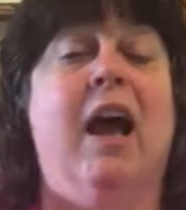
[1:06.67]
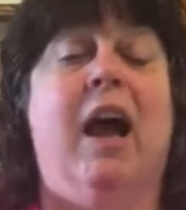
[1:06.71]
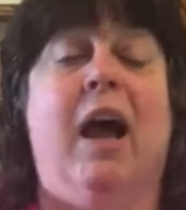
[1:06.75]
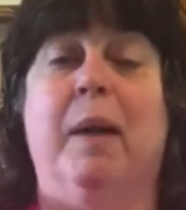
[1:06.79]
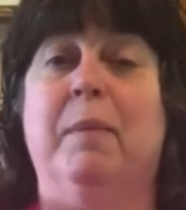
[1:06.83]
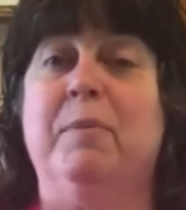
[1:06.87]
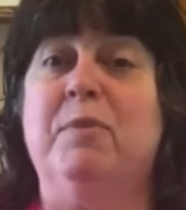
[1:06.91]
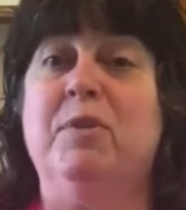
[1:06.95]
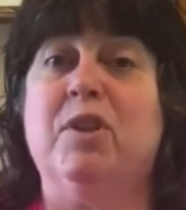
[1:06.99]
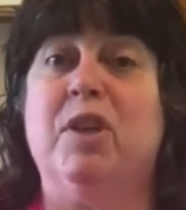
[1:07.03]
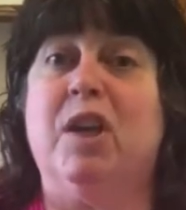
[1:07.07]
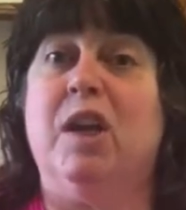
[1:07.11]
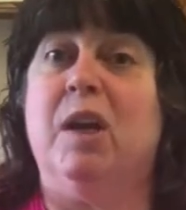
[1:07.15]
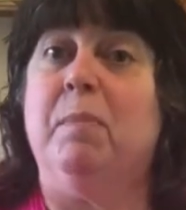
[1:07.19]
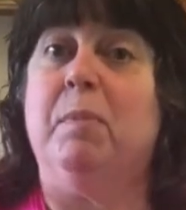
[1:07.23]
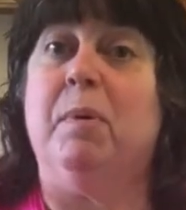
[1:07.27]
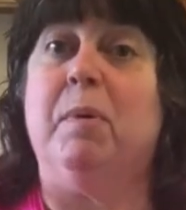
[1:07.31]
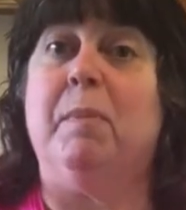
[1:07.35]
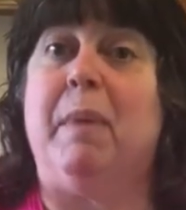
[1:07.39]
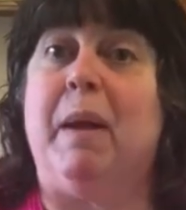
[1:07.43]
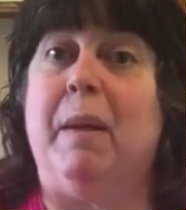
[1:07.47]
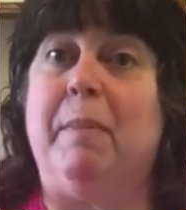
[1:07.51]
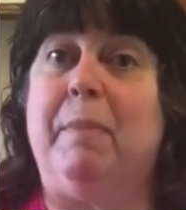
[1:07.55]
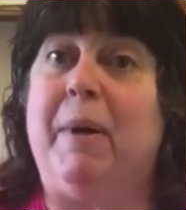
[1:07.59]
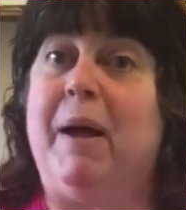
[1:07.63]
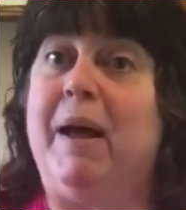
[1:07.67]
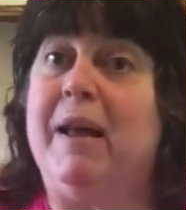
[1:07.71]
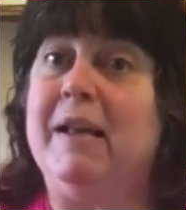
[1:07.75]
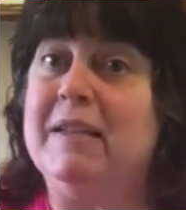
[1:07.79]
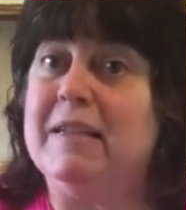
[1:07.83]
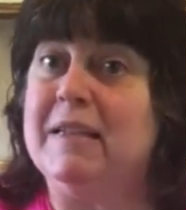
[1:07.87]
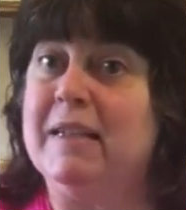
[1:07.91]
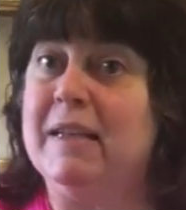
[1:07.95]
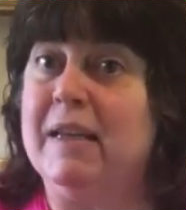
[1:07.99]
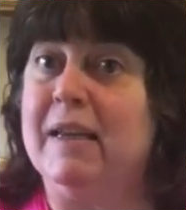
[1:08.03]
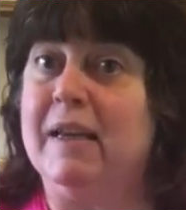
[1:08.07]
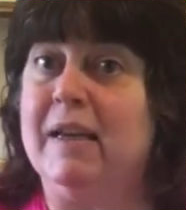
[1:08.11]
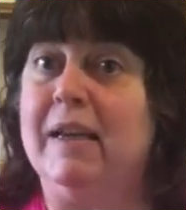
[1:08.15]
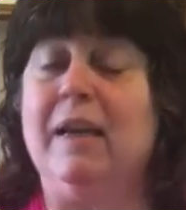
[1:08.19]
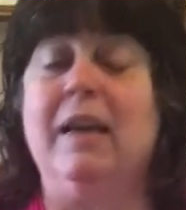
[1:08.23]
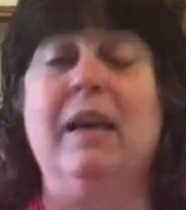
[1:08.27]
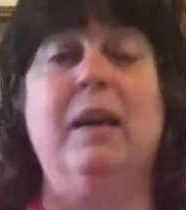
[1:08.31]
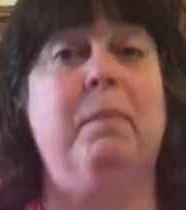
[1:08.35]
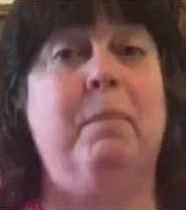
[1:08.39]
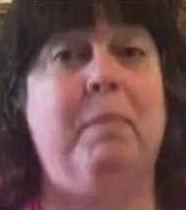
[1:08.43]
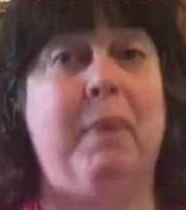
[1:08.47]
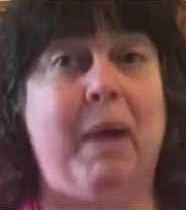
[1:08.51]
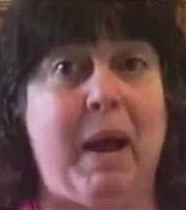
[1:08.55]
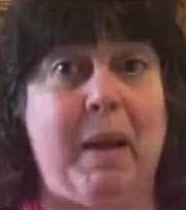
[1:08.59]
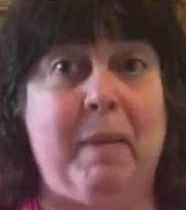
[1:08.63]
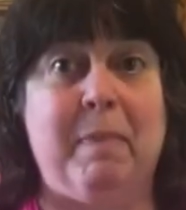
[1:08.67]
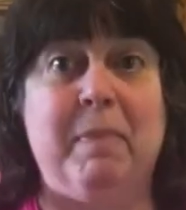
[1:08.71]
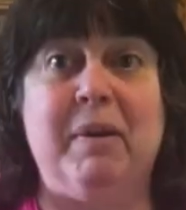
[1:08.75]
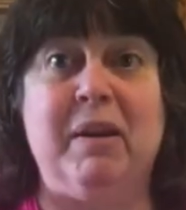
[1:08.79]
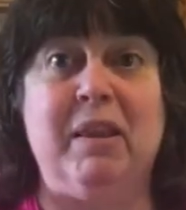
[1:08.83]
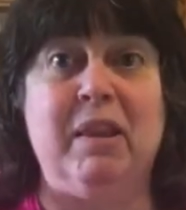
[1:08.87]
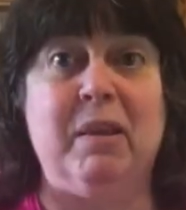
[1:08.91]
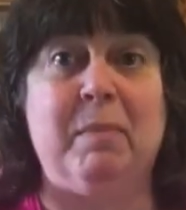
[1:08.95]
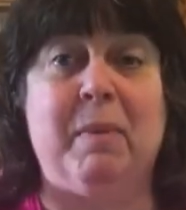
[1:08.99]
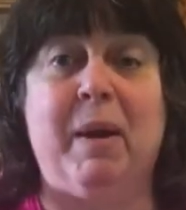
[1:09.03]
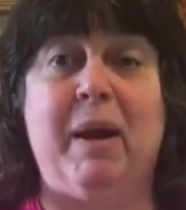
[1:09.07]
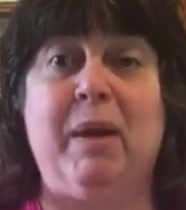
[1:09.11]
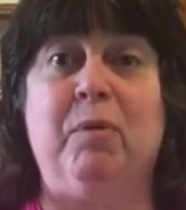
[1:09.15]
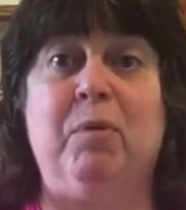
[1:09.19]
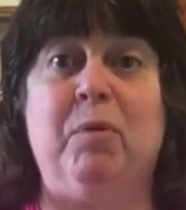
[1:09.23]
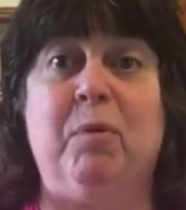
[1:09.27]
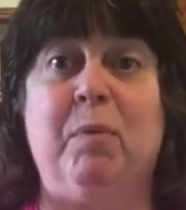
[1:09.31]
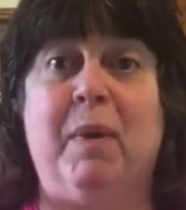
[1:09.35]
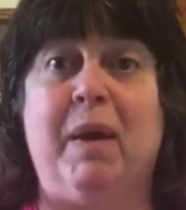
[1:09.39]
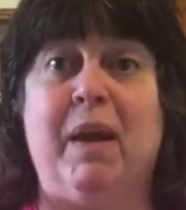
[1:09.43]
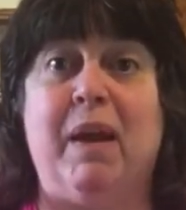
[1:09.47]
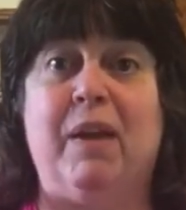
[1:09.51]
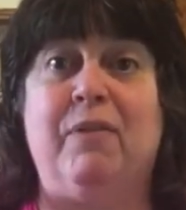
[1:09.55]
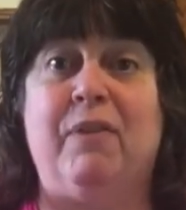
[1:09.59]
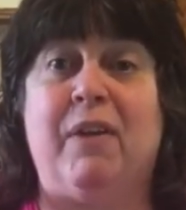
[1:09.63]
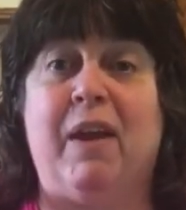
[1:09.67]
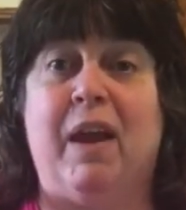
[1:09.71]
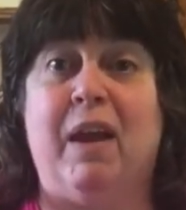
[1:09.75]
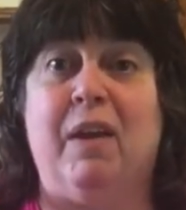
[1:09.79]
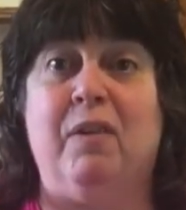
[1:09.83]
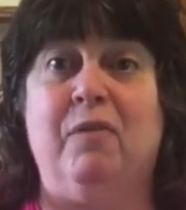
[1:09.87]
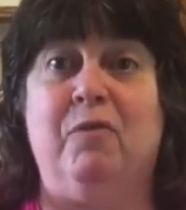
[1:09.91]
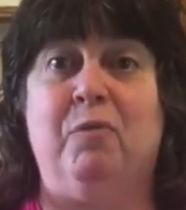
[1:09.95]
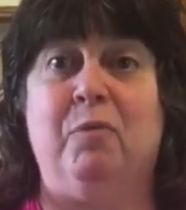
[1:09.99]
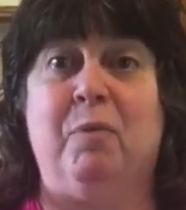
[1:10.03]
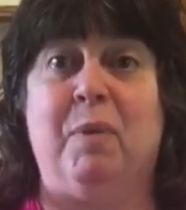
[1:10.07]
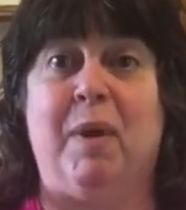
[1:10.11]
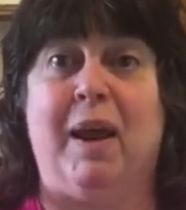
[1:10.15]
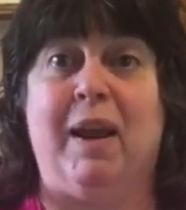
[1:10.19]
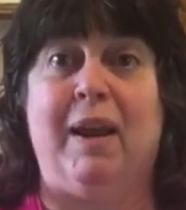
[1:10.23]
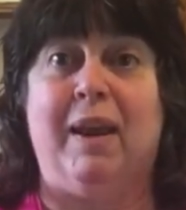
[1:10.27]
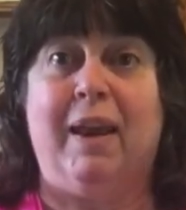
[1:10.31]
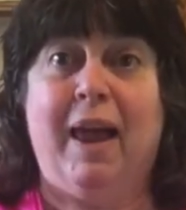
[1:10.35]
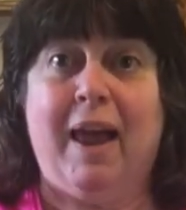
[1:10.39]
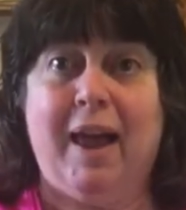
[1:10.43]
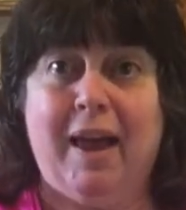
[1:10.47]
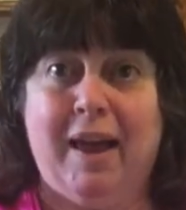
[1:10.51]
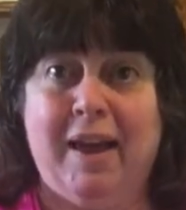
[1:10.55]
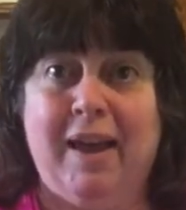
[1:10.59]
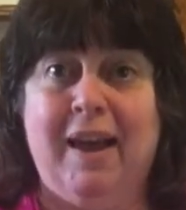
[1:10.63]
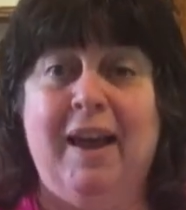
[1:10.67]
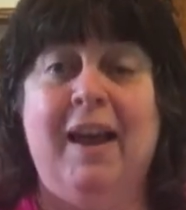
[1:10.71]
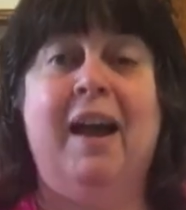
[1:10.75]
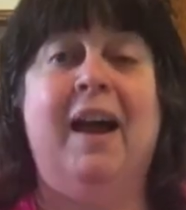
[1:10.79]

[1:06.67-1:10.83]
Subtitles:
I'm just going to put my pasta in it and pop it in the microwave, and voila,